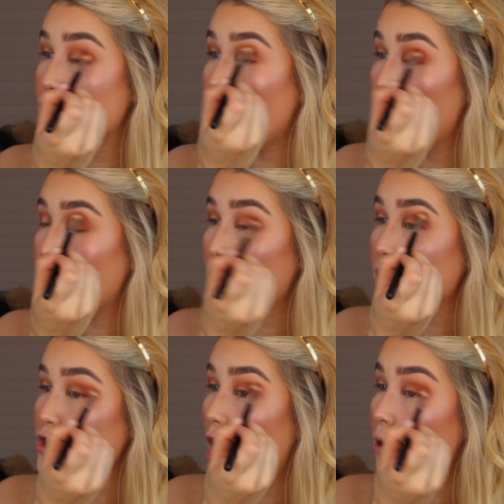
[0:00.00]
don't
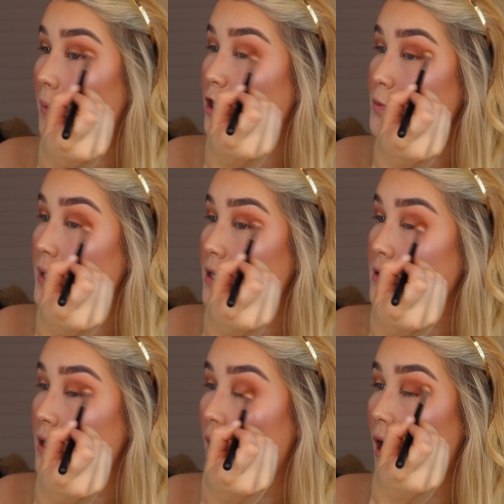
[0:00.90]
branch out much
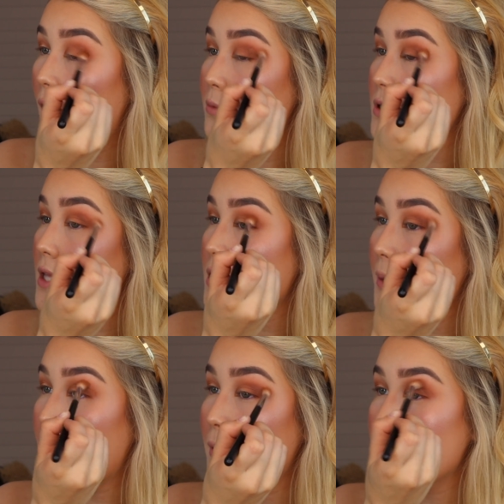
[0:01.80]
because I'm just that
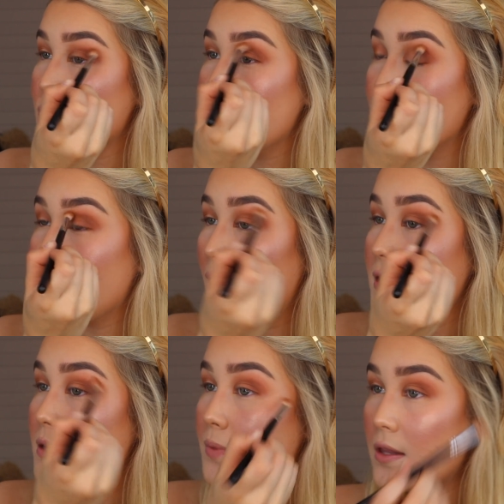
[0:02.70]
type of person. Once you
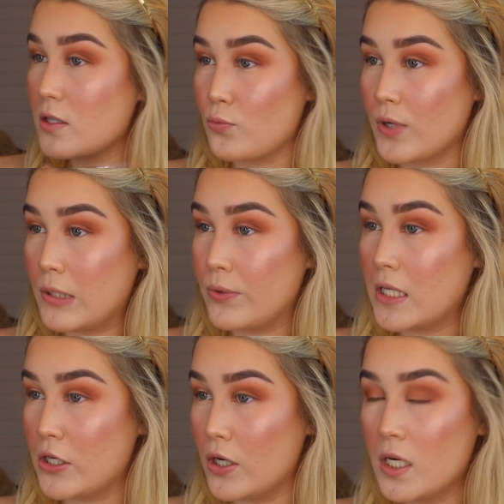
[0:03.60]
find something that's really,
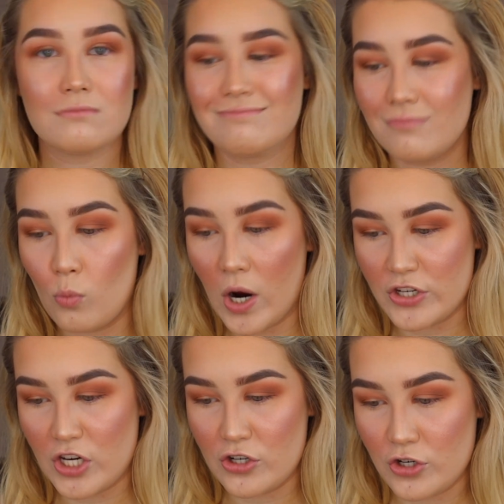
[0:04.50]
really good, why
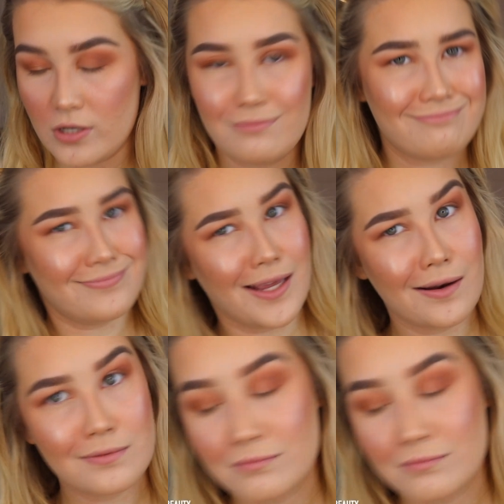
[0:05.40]
change it? Yeah.